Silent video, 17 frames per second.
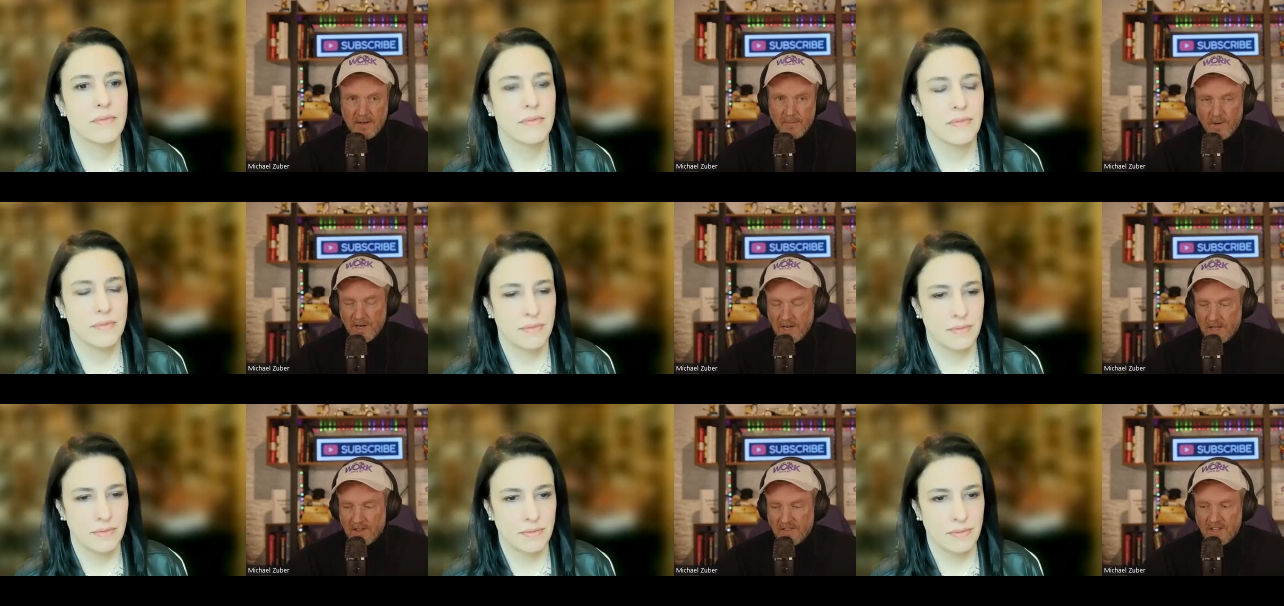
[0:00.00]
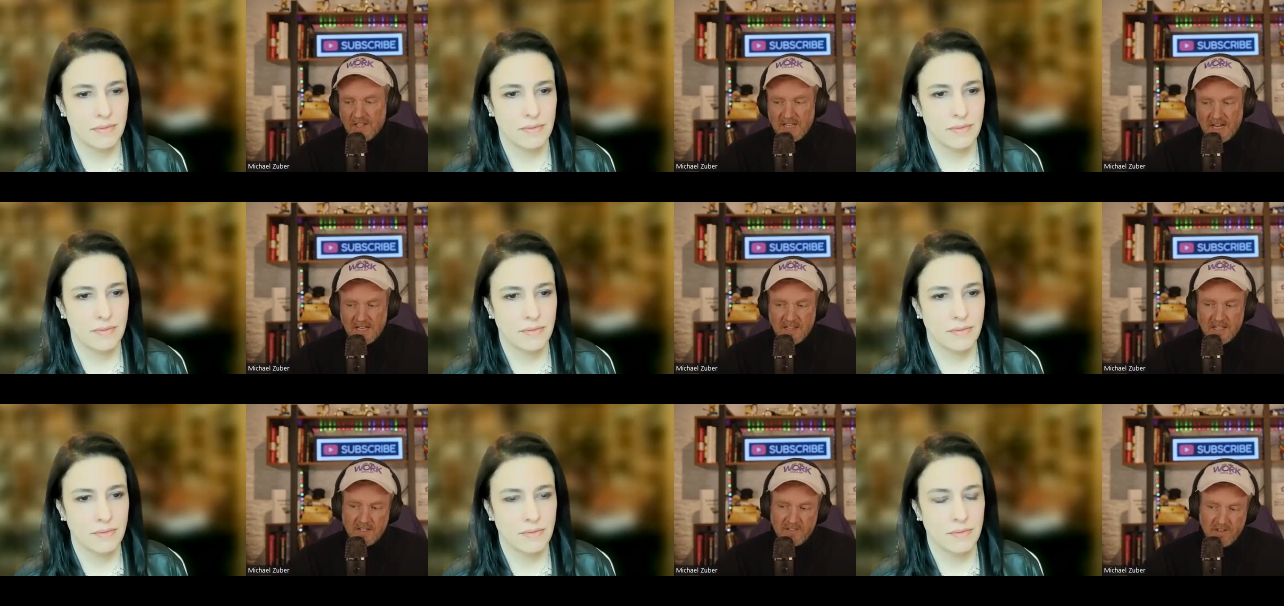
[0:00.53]
Speaker 1: Uh, one of the
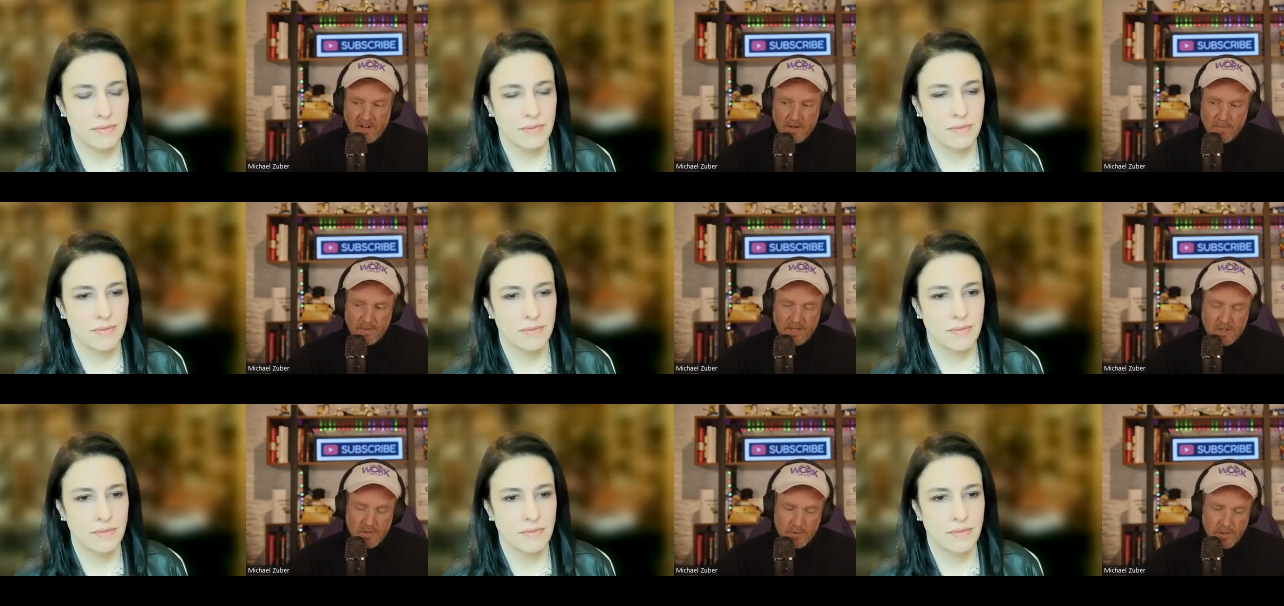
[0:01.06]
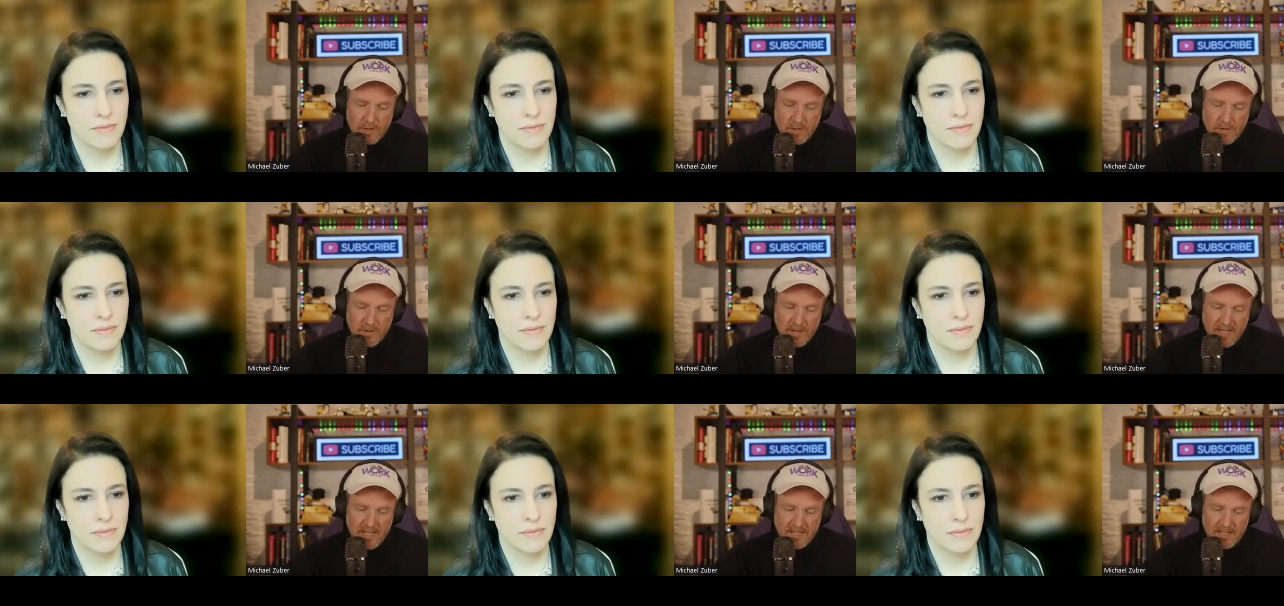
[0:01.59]
things I think is going to be
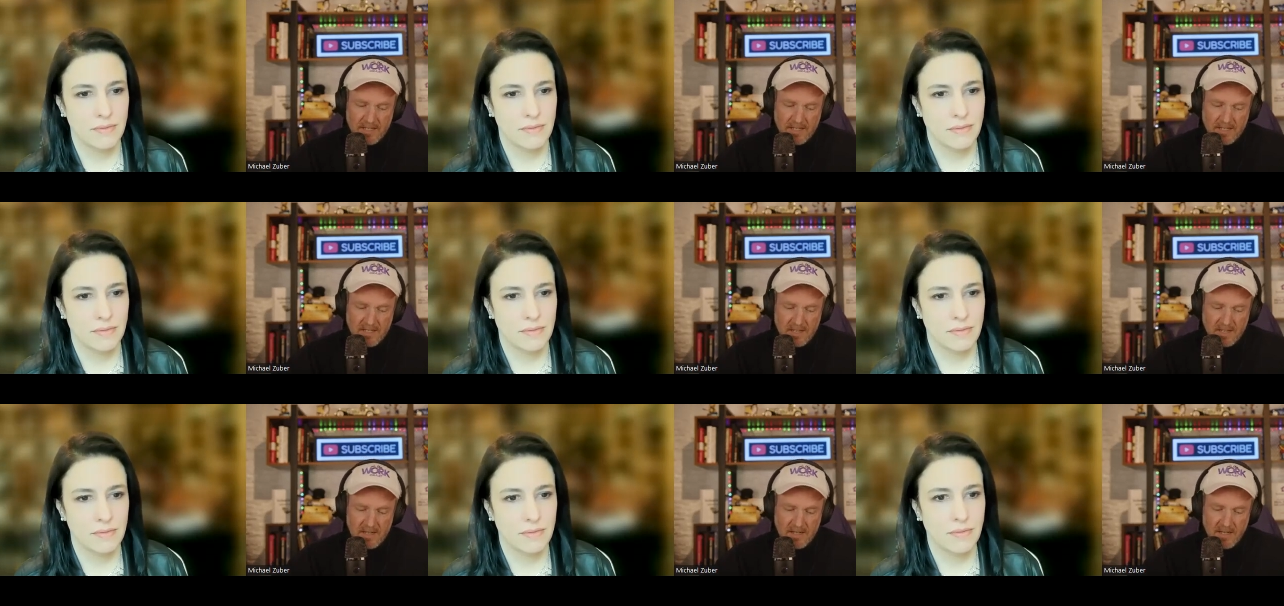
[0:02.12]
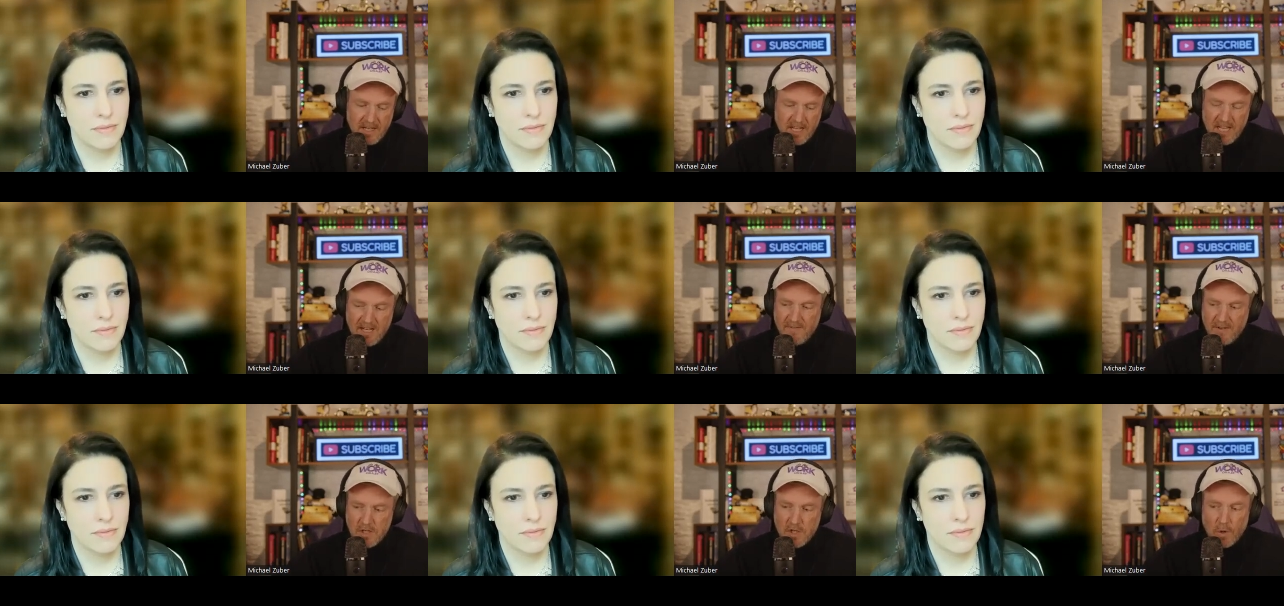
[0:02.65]
true is
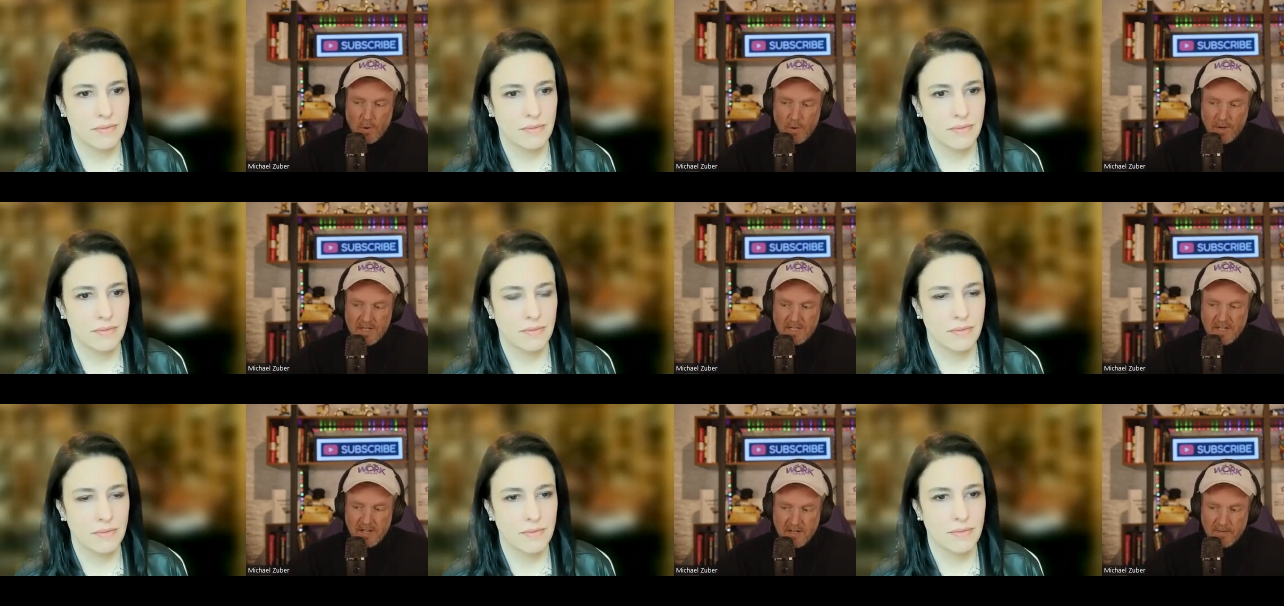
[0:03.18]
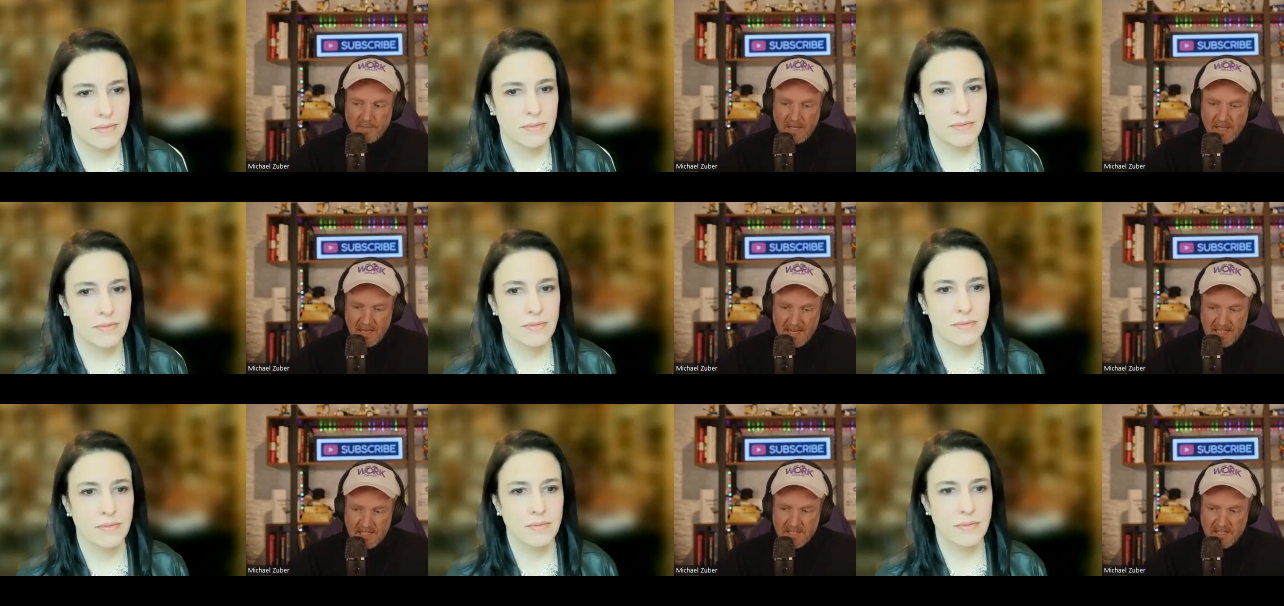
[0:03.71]
inventory is going to
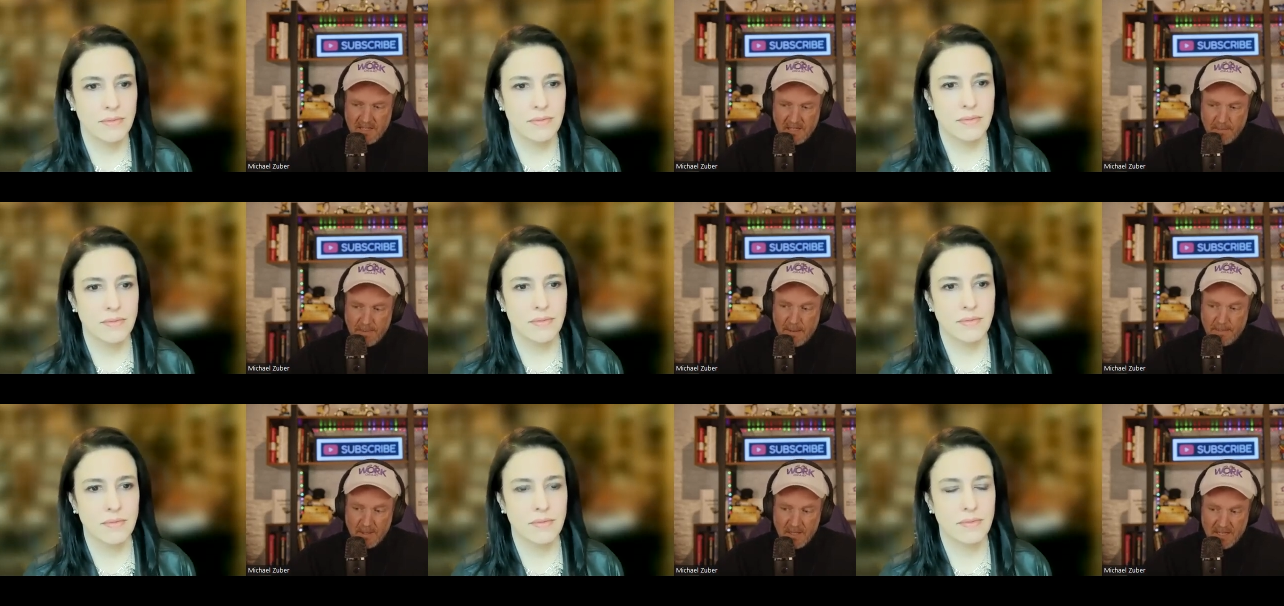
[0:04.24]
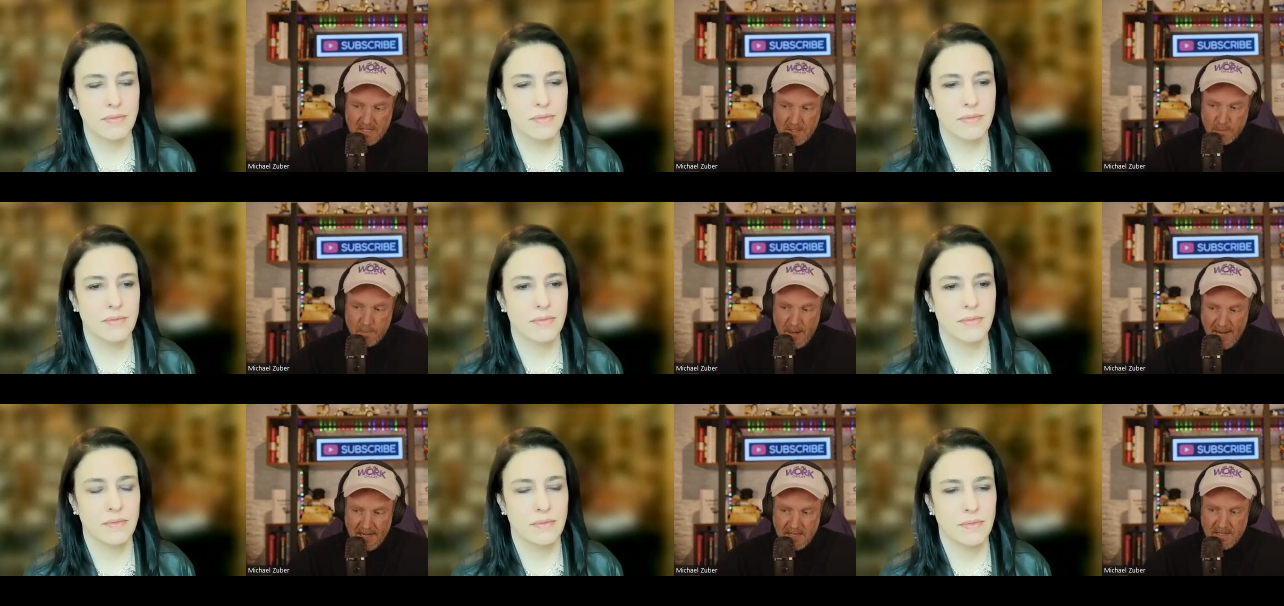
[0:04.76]
be less than people
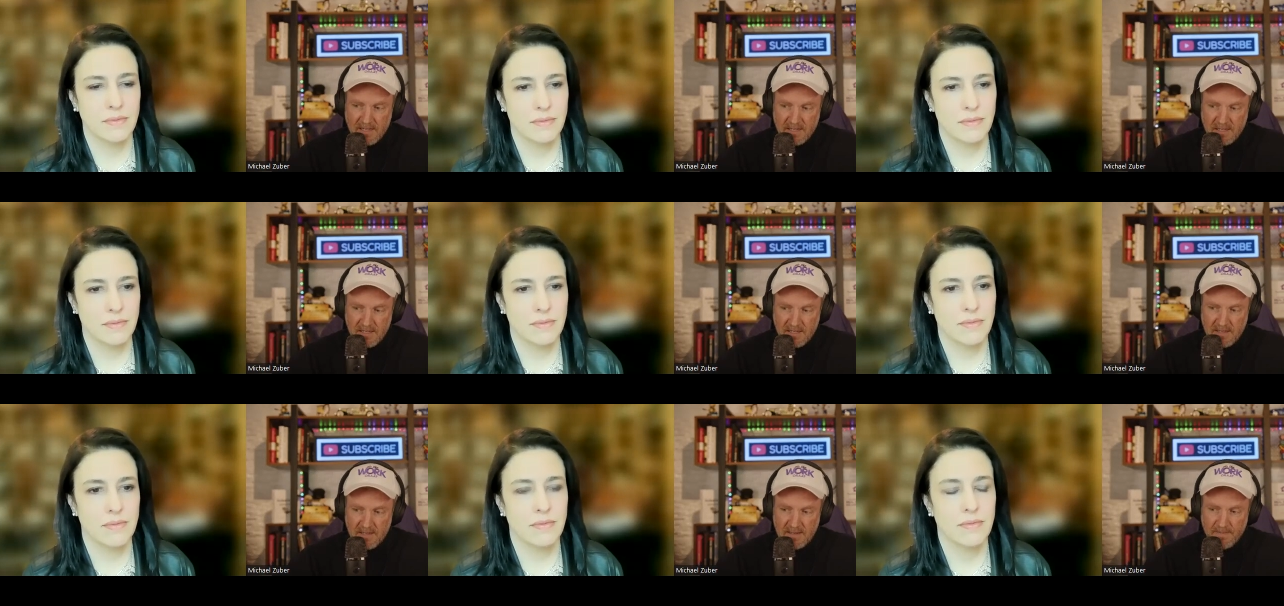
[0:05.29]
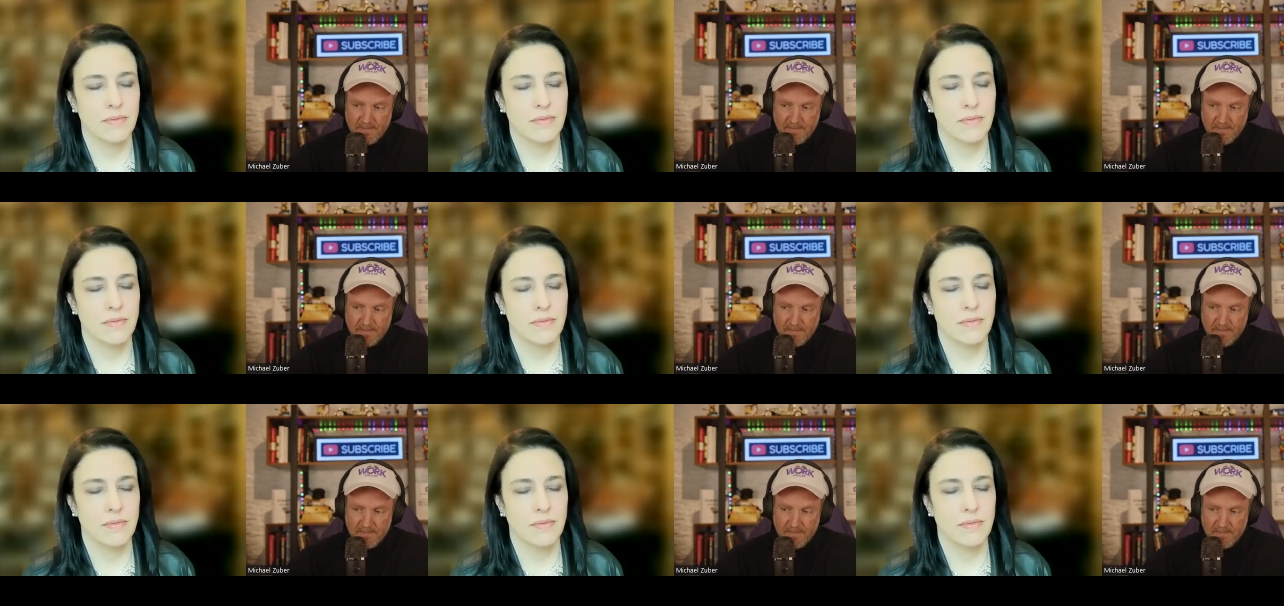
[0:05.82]
expect.